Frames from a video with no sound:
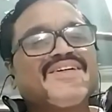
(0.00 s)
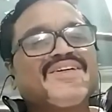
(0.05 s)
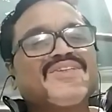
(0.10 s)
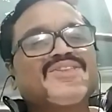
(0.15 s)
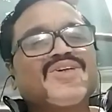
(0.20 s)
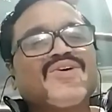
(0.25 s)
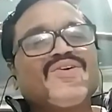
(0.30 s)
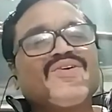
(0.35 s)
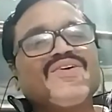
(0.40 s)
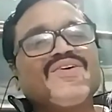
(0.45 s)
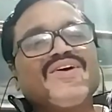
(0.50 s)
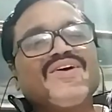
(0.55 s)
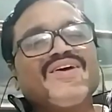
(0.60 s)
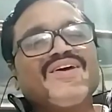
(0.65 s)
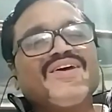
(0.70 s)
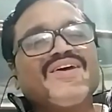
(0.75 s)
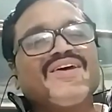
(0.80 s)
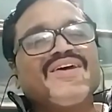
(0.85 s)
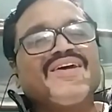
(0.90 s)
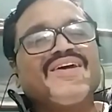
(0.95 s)

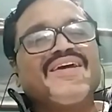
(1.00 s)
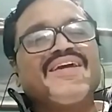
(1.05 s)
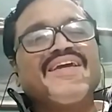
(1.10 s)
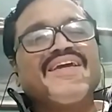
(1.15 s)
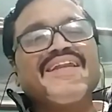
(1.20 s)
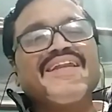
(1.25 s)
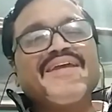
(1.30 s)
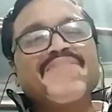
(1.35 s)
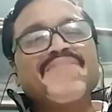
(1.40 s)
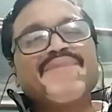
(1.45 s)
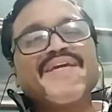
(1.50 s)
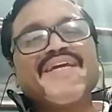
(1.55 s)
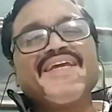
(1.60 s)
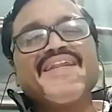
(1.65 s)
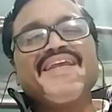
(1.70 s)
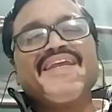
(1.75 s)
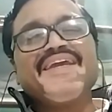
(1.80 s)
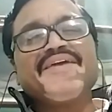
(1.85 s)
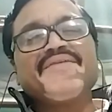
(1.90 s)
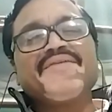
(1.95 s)
So, in a
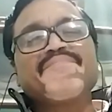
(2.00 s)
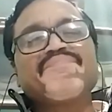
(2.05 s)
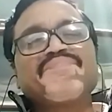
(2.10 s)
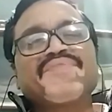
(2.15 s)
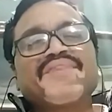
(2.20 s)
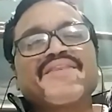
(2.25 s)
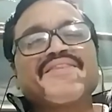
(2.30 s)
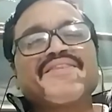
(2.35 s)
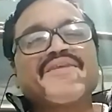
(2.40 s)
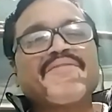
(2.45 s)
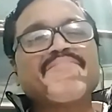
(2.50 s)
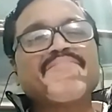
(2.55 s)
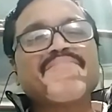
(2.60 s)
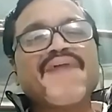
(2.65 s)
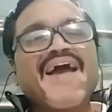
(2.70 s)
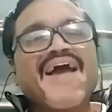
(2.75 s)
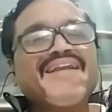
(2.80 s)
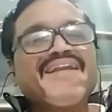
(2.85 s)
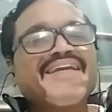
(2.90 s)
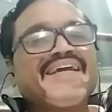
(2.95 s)
beginning, the
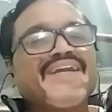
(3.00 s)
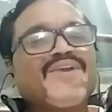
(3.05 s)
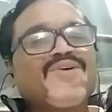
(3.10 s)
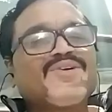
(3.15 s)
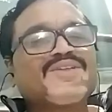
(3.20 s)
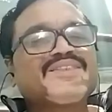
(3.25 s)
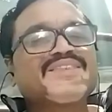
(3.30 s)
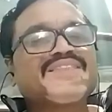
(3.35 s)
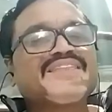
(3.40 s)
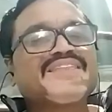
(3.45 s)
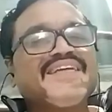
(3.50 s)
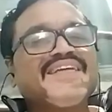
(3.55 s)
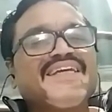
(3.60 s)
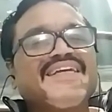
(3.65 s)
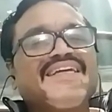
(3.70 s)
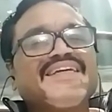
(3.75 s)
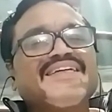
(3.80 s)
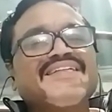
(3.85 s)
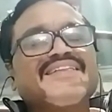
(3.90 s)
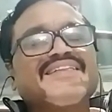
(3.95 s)
man cannot
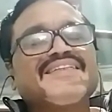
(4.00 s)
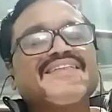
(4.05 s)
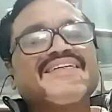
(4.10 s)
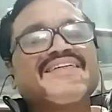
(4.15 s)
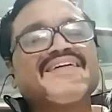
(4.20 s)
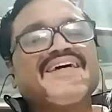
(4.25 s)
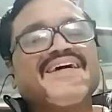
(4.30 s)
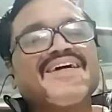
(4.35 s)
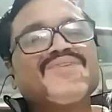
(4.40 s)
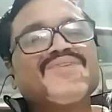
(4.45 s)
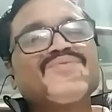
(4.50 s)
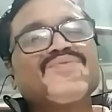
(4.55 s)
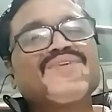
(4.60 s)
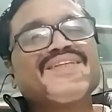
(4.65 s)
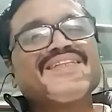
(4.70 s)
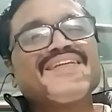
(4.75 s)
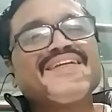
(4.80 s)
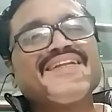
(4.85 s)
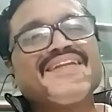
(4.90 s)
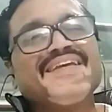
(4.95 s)
see the God
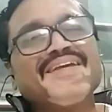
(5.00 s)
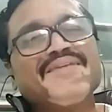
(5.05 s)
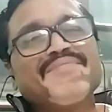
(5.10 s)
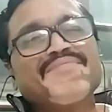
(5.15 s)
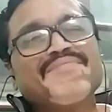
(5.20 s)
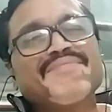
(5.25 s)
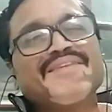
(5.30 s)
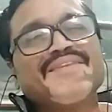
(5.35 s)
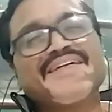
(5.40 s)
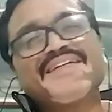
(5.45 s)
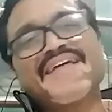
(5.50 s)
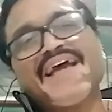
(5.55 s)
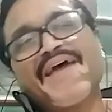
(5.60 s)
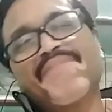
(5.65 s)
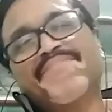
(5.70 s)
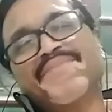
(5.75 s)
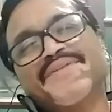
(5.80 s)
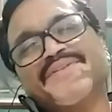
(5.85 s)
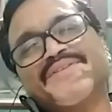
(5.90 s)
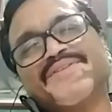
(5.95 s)
within him. That
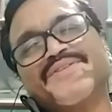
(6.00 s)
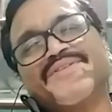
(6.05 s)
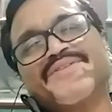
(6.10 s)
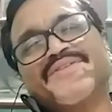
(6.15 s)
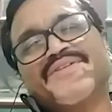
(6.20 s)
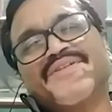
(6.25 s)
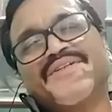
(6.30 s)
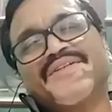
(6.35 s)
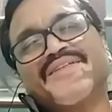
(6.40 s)
happens.